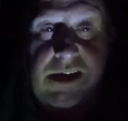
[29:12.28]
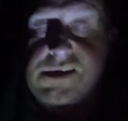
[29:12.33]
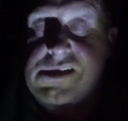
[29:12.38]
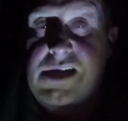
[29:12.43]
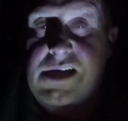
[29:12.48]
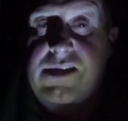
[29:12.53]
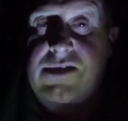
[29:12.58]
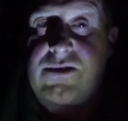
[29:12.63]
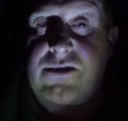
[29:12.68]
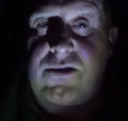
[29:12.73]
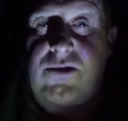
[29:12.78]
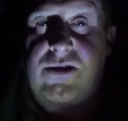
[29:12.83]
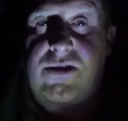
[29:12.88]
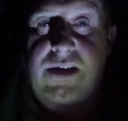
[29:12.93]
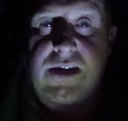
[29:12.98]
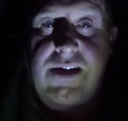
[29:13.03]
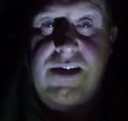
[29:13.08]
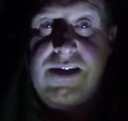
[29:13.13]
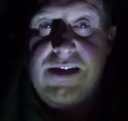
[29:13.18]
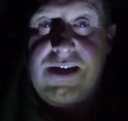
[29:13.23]
a second look.
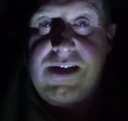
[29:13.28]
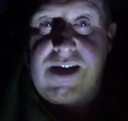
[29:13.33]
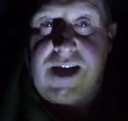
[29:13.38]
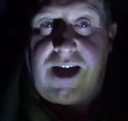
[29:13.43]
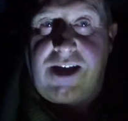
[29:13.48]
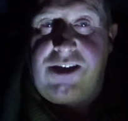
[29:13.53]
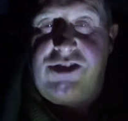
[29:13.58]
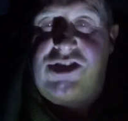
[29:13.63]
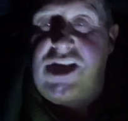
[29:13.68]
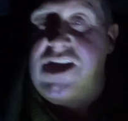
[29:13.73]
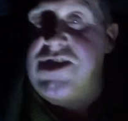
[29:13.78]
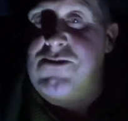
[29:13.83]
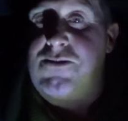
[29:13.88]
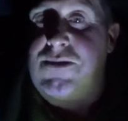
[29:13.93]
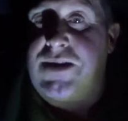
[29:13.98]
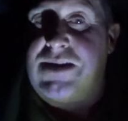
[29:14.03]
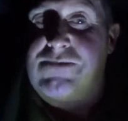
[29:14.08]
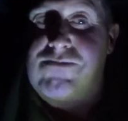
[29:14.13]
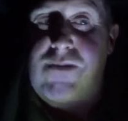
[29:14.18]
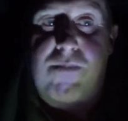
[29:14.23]
I
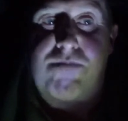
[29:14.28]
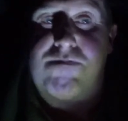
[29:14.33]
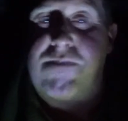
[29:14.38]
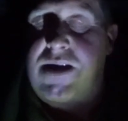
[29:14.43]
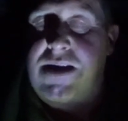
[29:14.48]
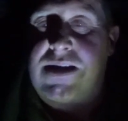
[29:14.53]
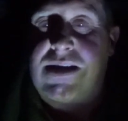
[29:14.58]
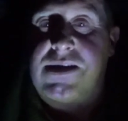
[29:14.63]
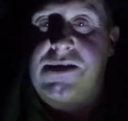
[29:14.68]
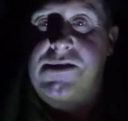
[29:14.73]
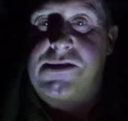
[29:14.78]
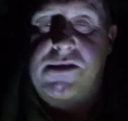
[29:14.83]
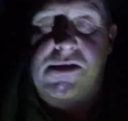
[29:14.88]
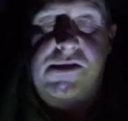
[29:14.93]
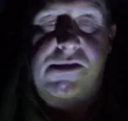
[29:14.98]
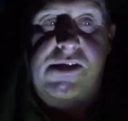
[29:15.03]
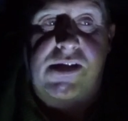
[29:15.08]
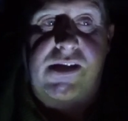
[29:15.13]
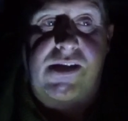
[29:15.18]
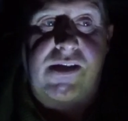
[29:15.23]
genuinely rubbed my eyes to
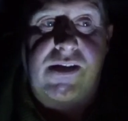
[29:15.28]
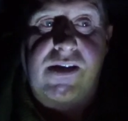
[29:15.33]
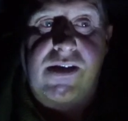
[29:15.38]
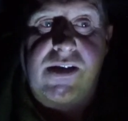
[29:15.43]
see